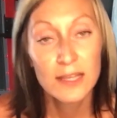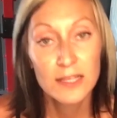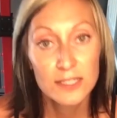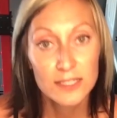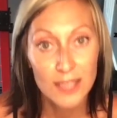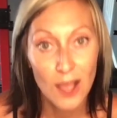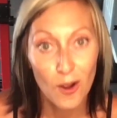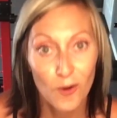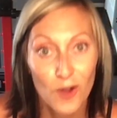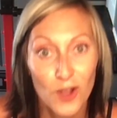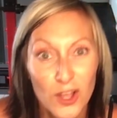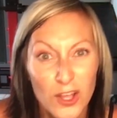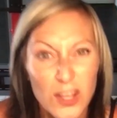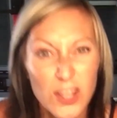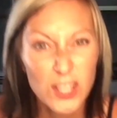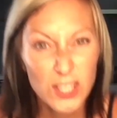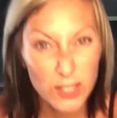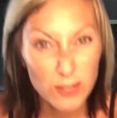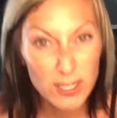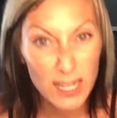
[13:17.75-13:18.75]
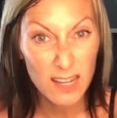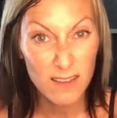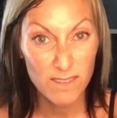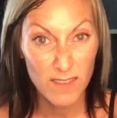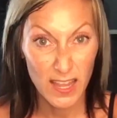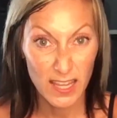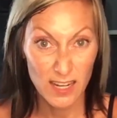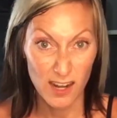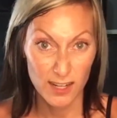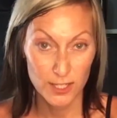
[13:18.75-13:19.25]
So you take
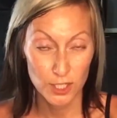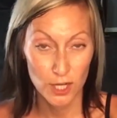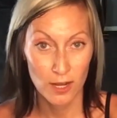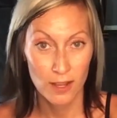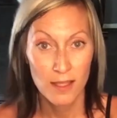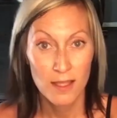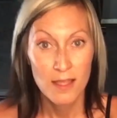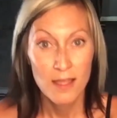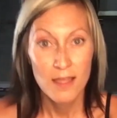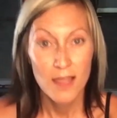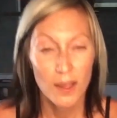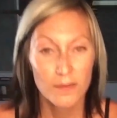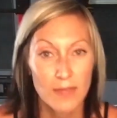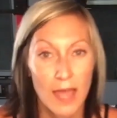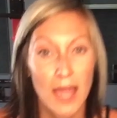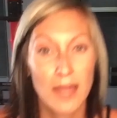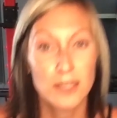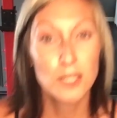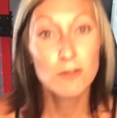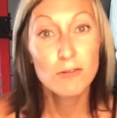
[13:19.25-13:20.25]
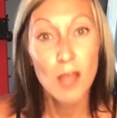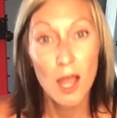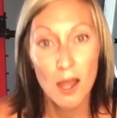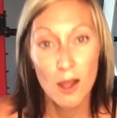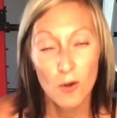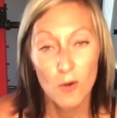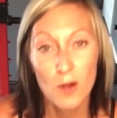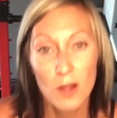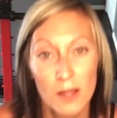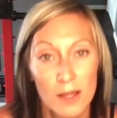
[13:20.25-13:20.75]
advantage of that, and you
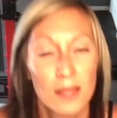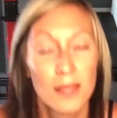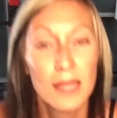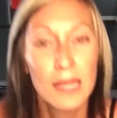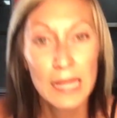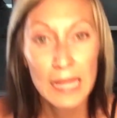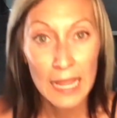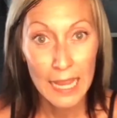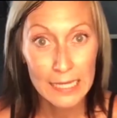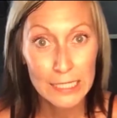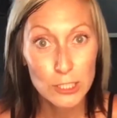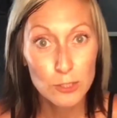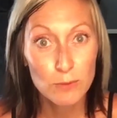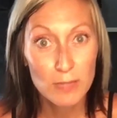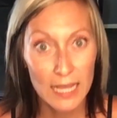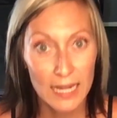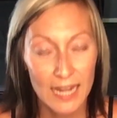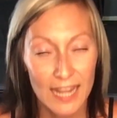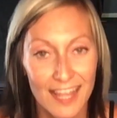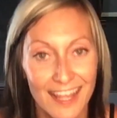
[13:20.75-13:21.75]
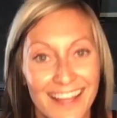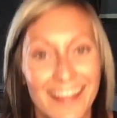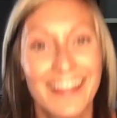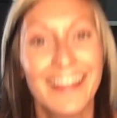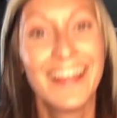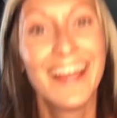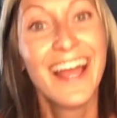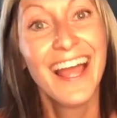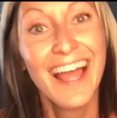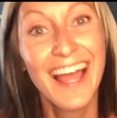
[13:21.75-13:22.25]
go, and you get it,
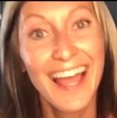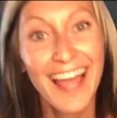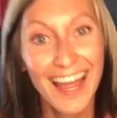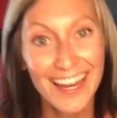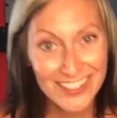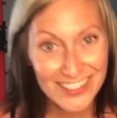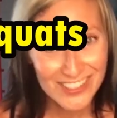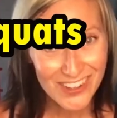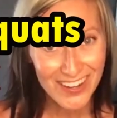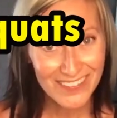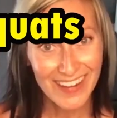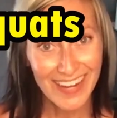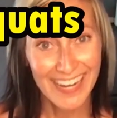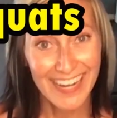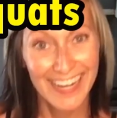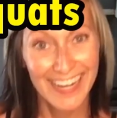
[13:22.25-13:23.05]
and you join me.